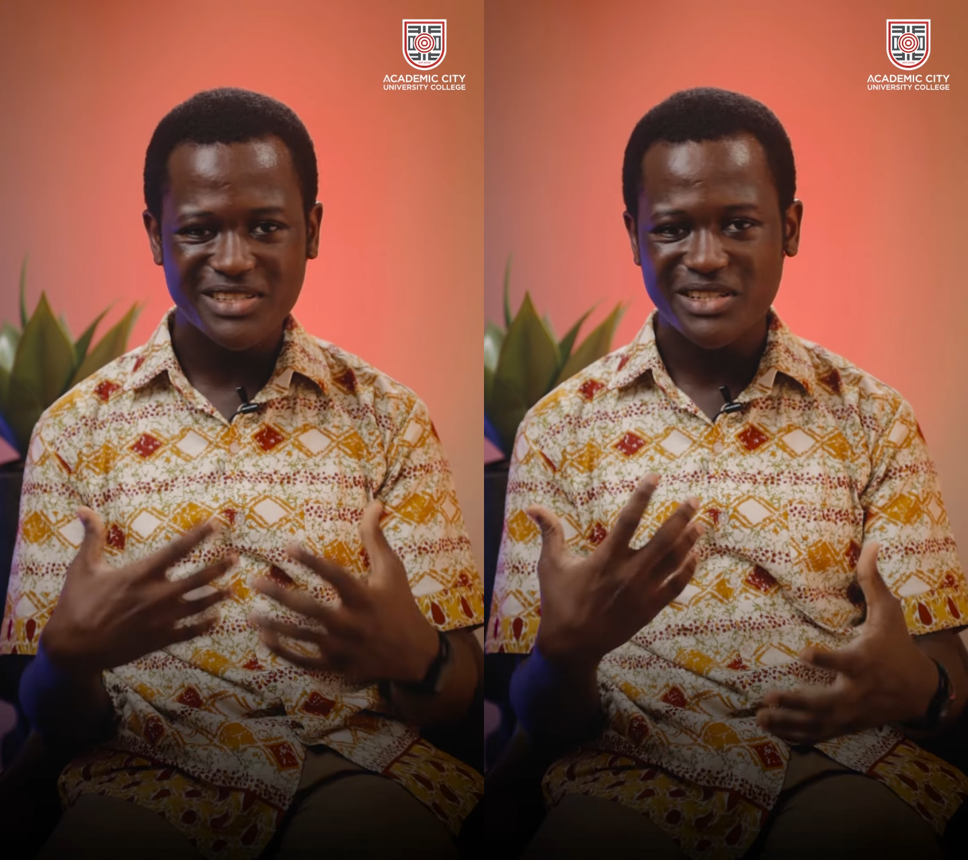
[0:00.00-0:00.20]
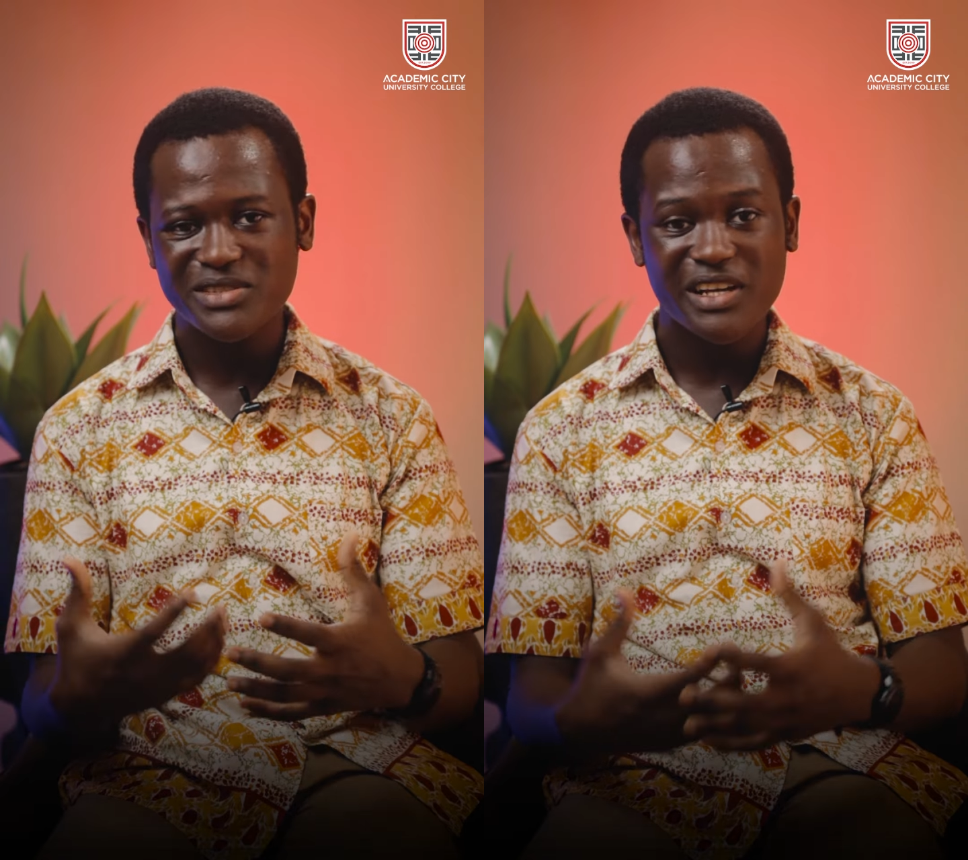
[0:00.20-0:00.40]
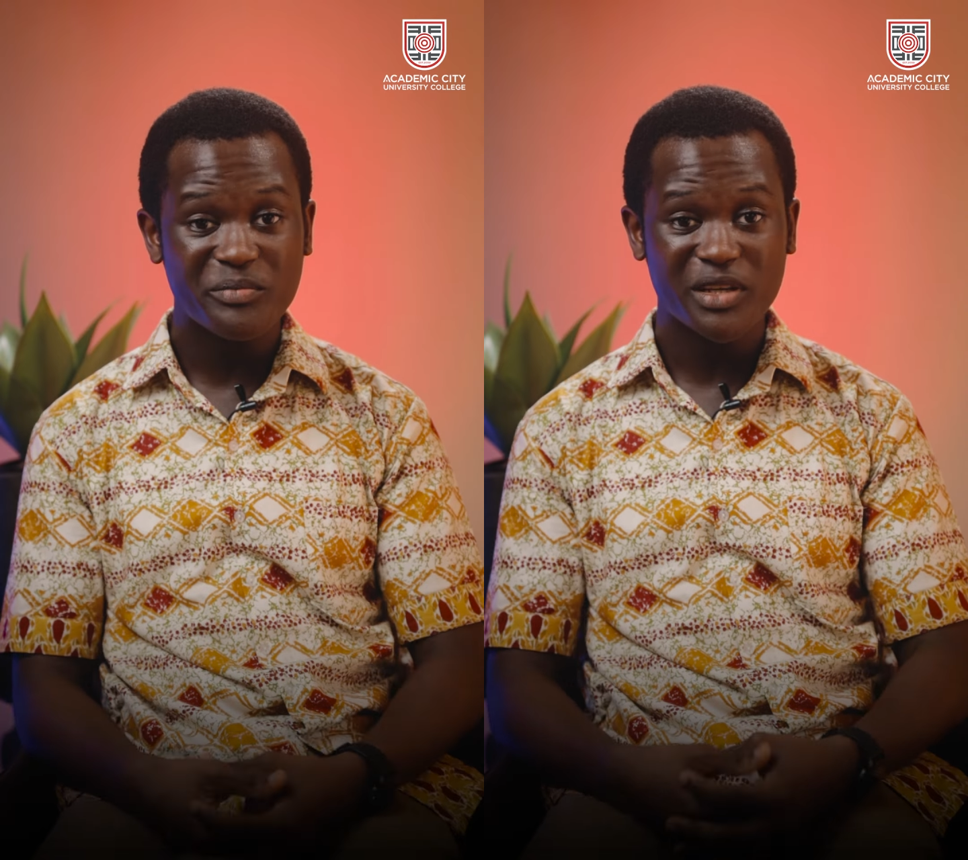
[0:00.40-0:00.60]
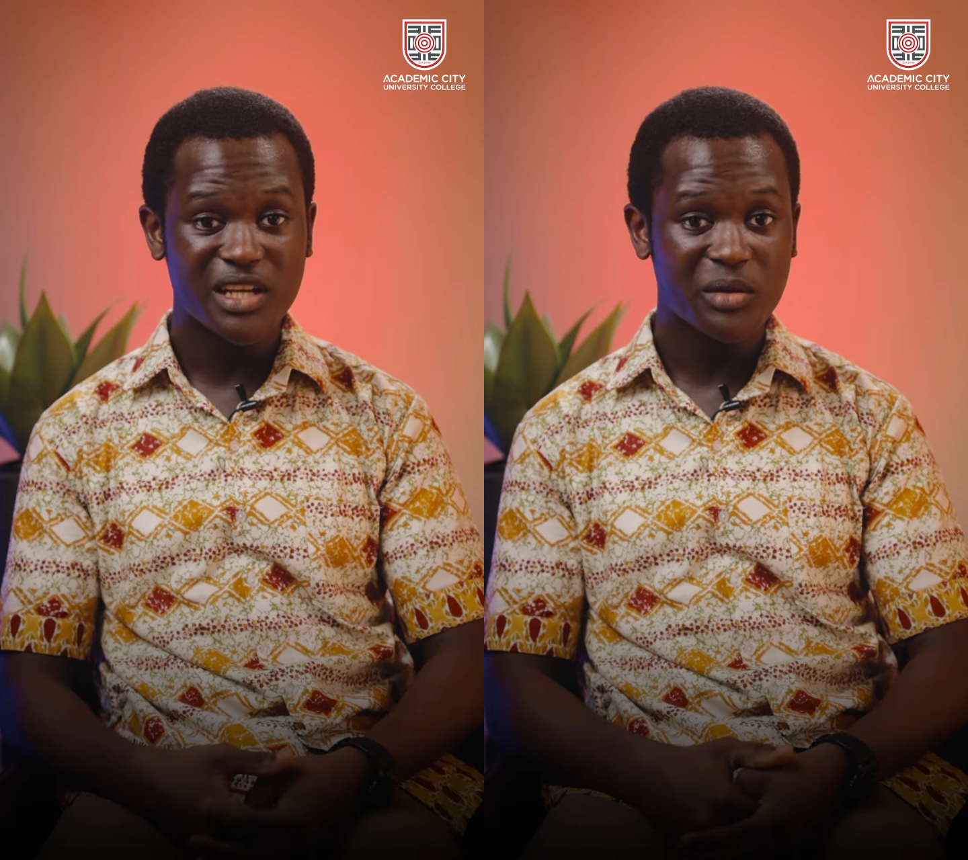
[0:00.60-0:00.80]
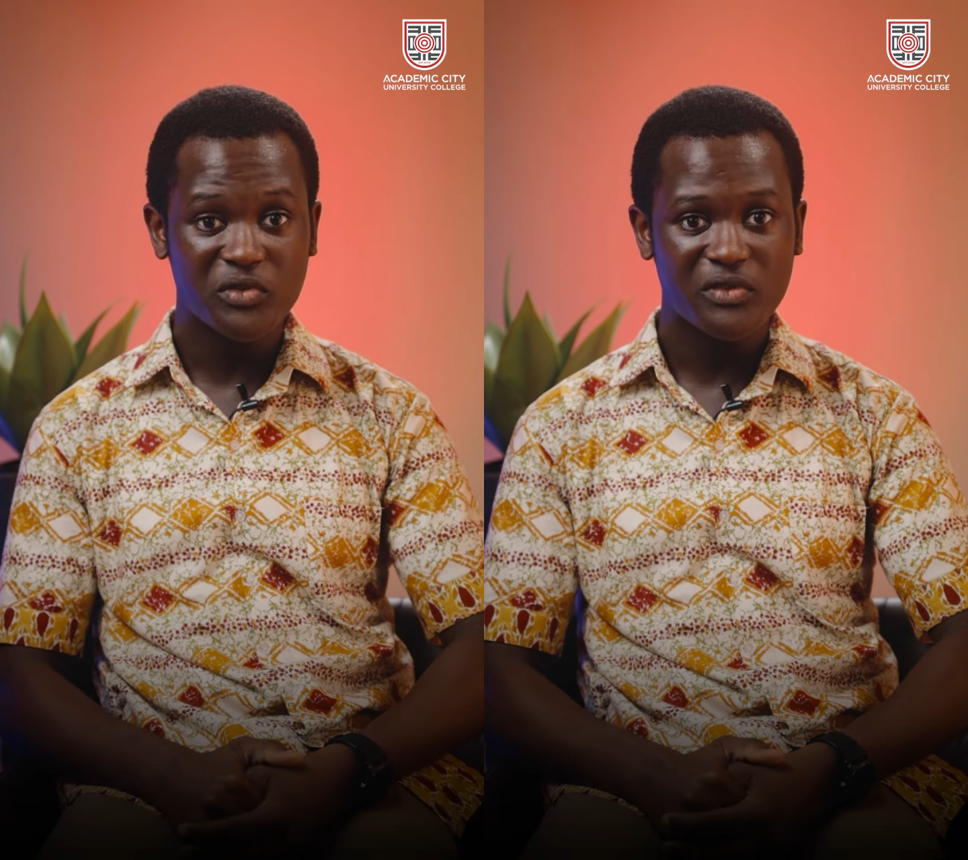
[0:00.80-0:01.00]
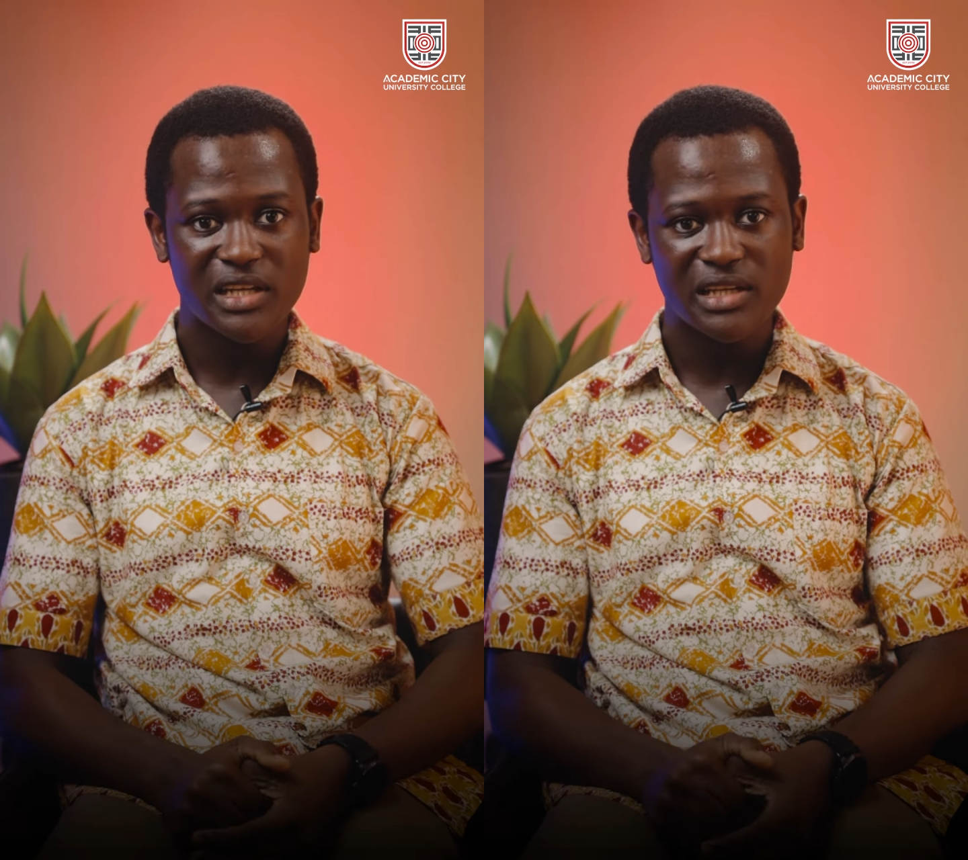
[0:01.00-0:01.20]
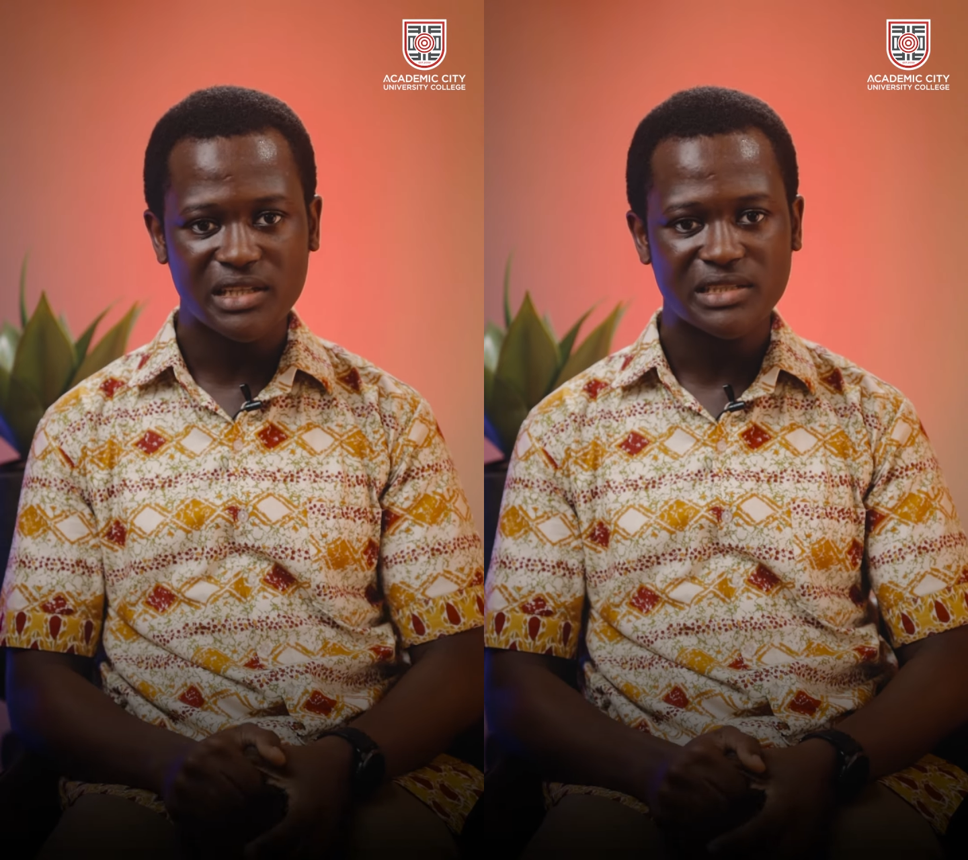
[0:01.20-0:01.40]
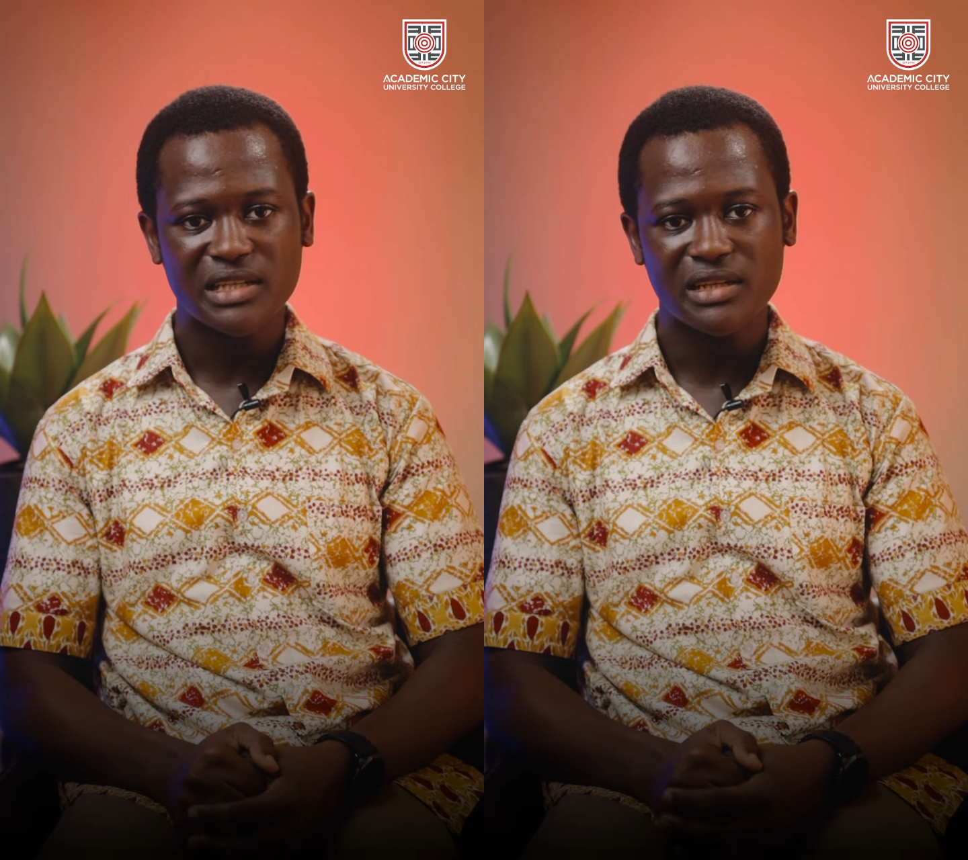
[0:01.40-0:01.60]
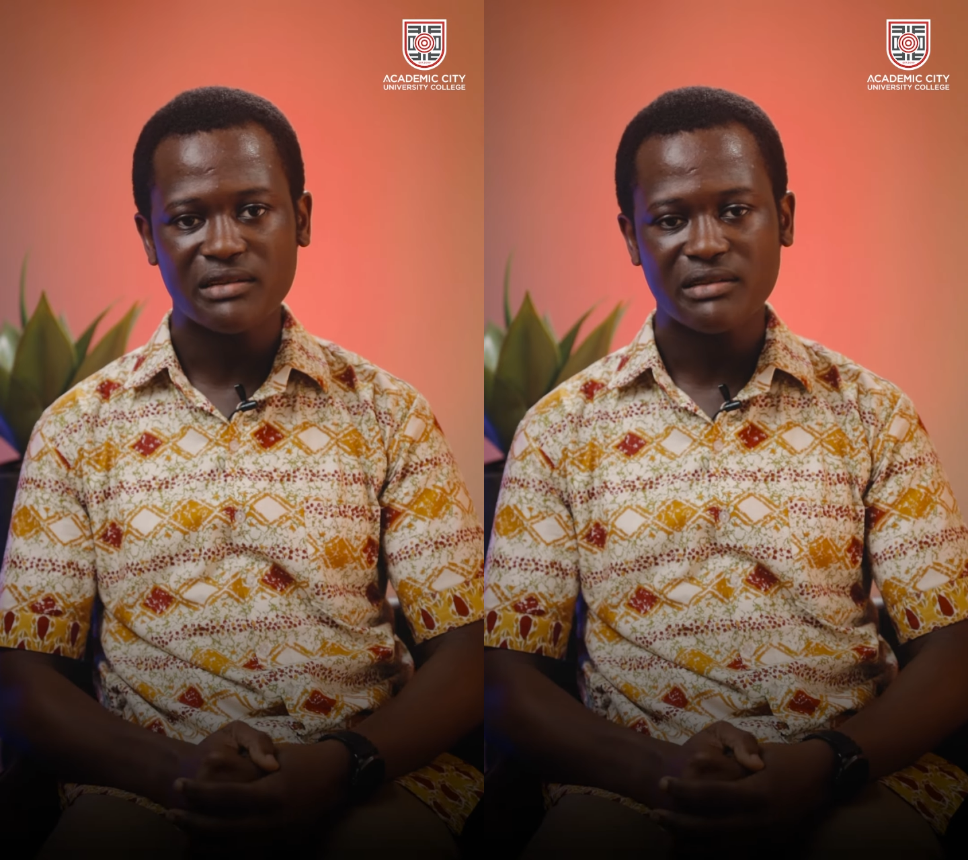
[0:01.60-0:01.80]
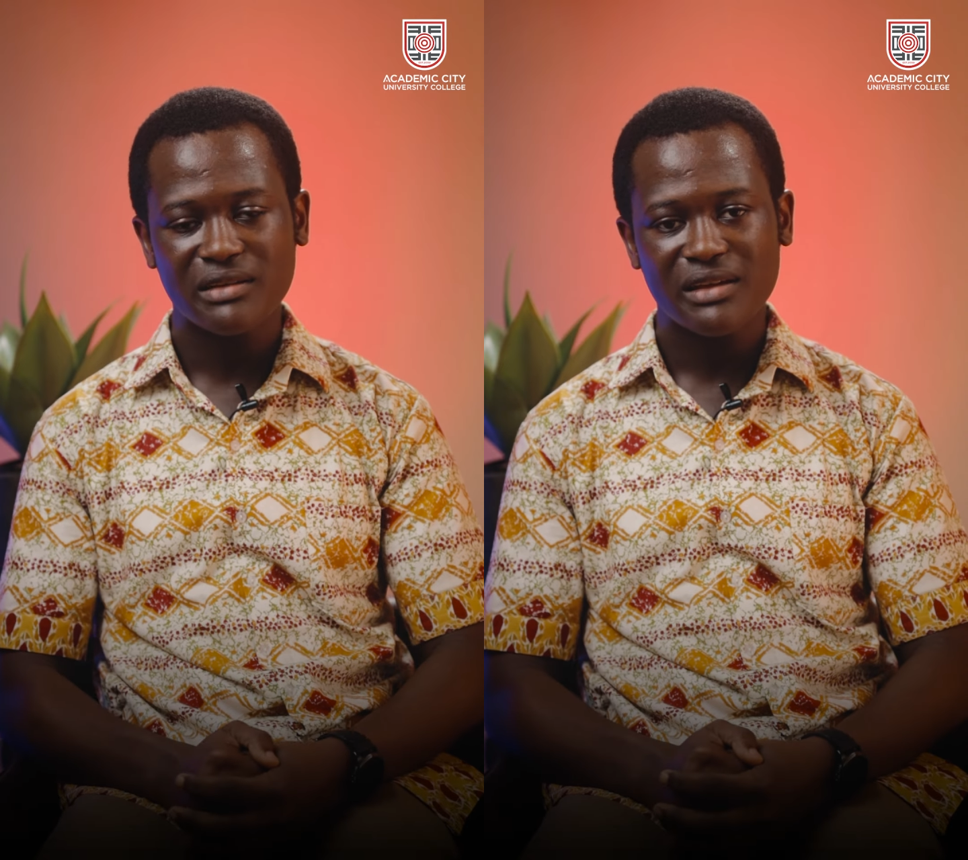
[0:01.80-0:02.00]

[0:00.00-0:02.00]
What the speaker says: skills I've picked up over the years, and